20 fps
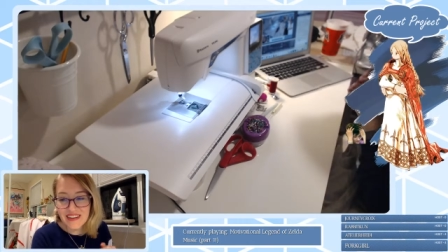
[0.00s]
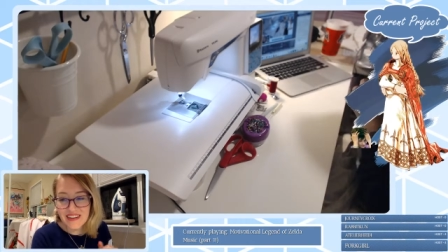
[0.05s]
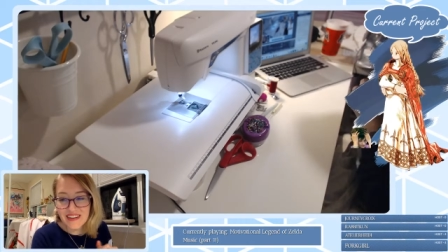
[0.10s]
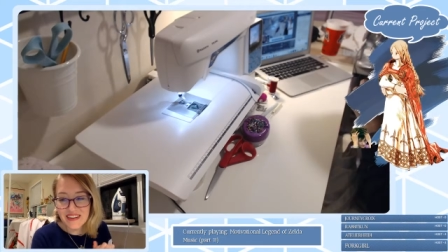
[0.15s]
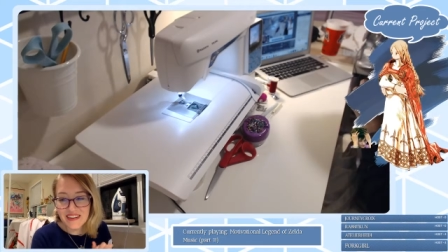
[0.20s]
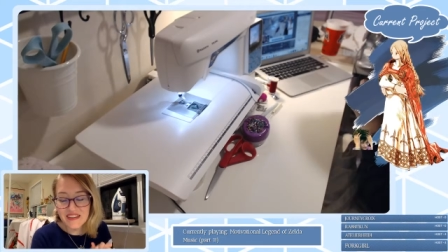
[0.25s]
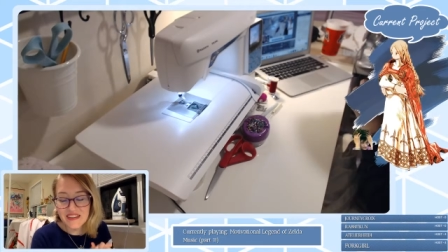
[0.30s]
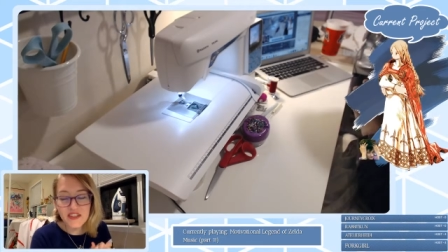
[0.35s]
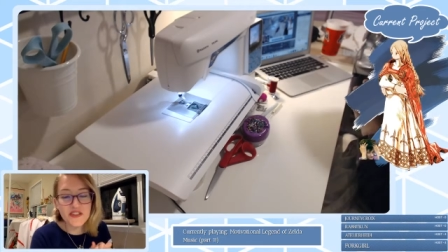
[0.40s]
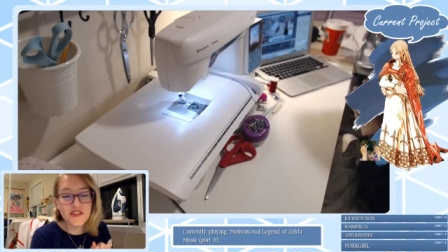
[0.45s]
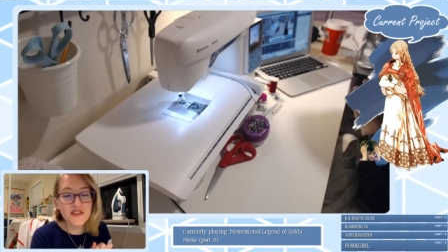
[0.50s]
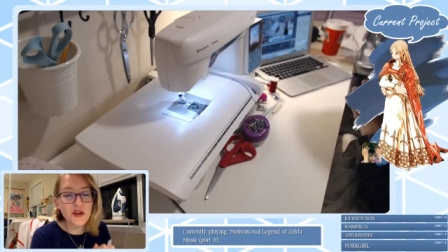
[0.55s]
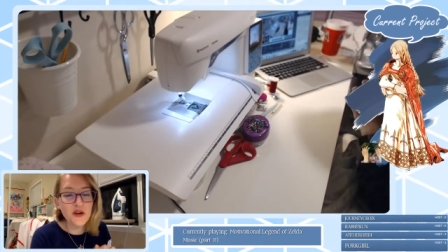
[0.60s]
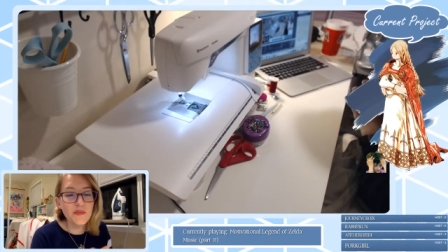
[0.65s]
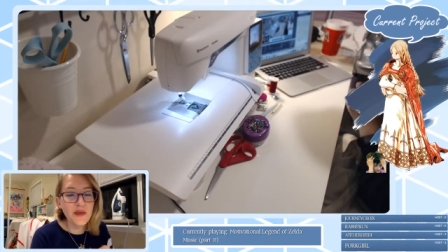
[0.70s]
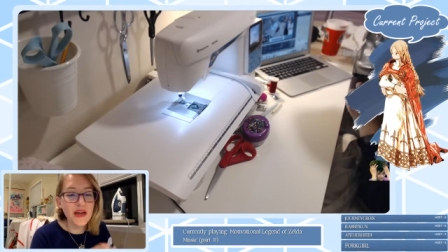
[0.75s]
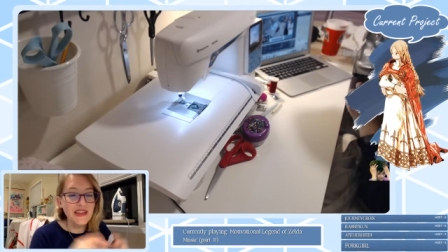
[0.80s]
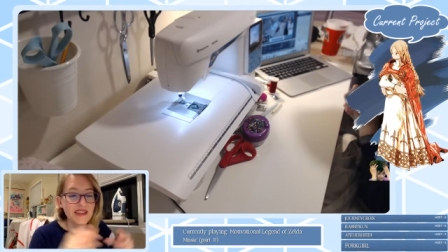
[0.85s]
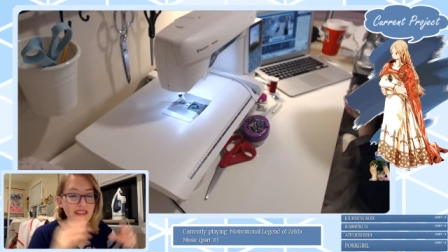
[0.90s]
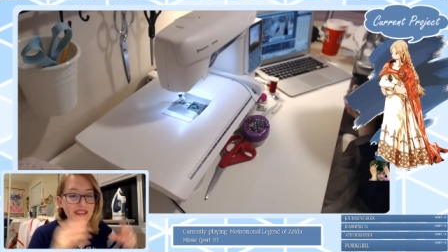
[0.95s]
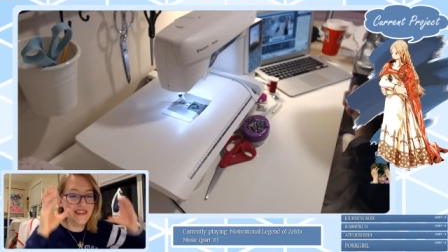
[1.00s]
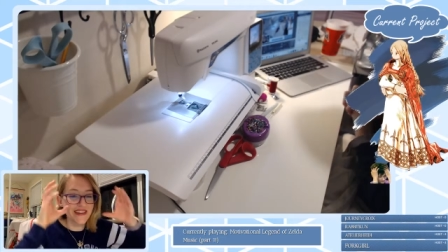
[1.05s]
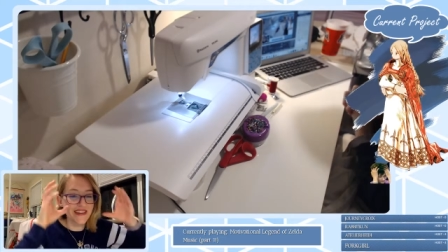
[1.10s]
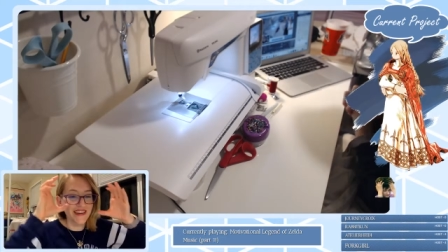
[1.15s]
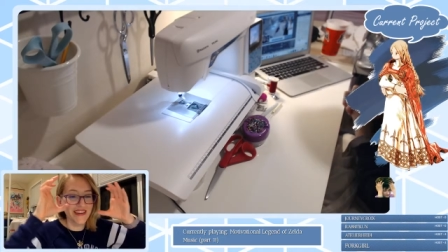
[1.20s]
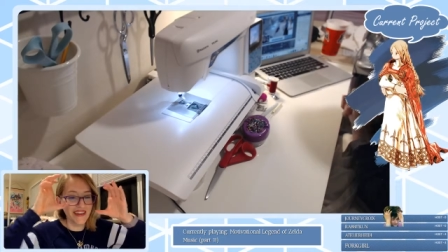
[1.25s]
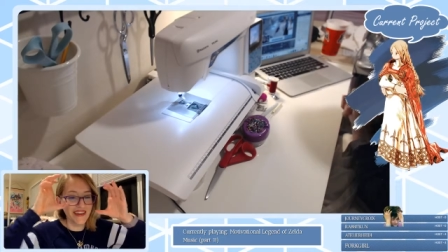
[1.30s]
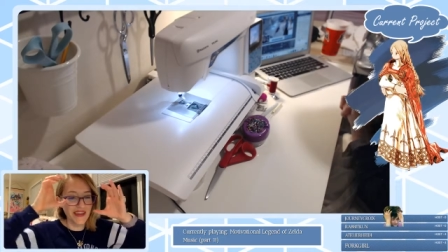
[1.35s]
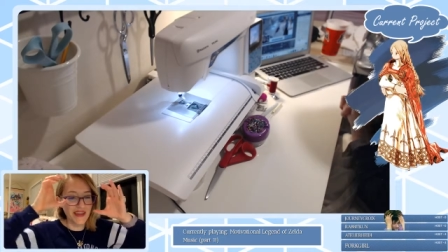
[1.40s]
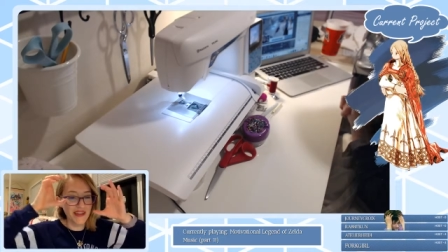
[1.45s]
the stone mask it's
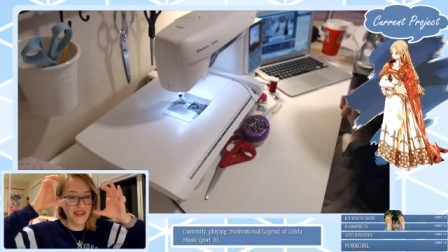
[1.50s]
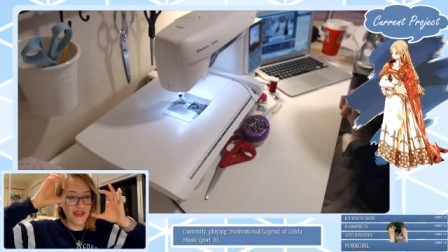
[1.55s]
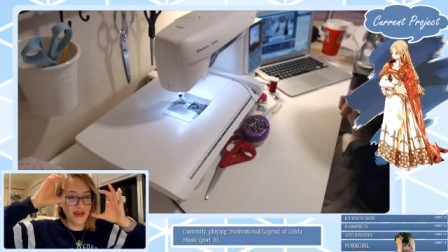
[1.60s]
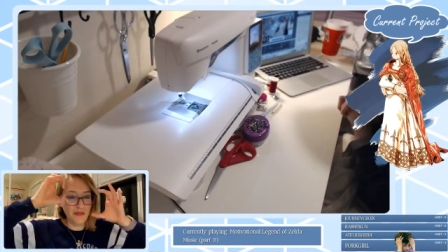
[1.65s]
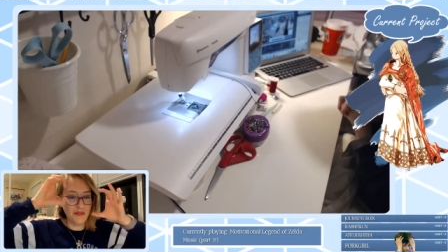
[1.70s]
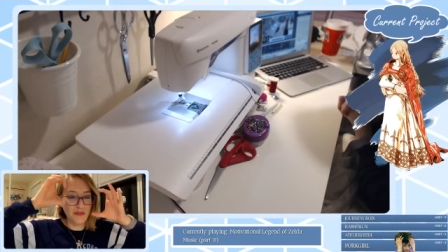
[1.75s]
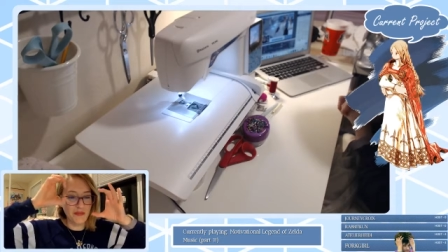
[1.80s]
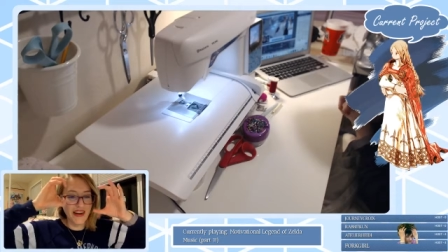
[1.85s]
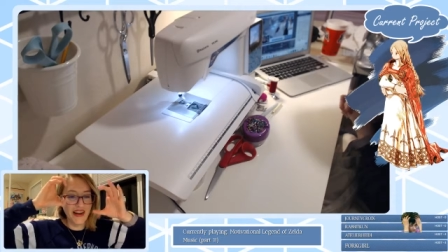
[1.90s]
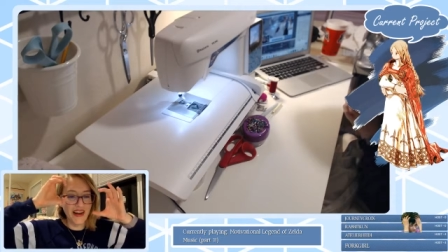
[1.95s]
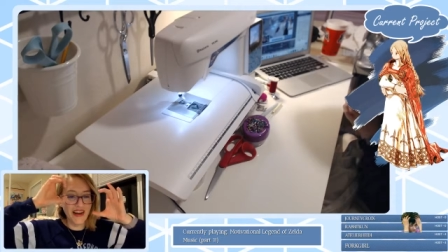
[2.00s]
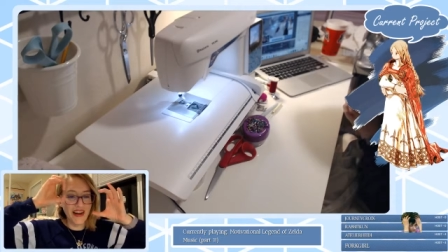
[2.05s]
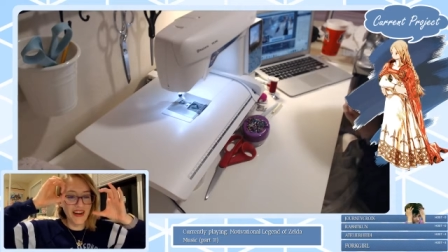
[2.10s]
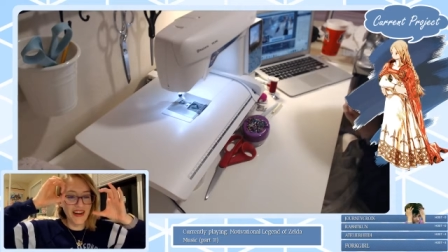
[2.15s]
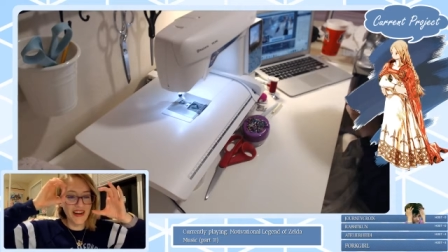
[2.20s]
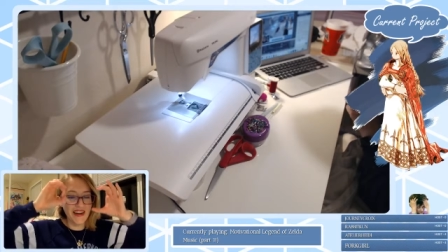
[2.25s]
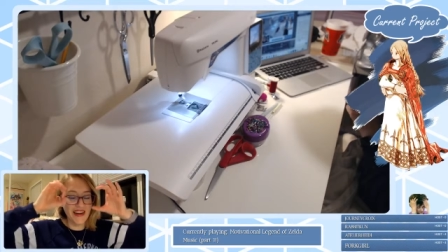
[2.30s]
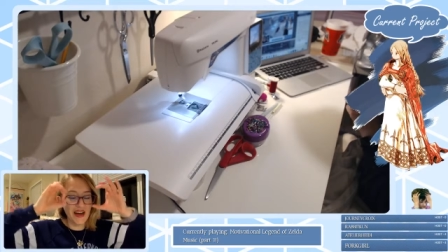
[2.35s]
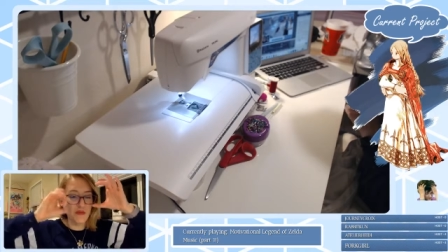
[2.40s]
like it's like big eye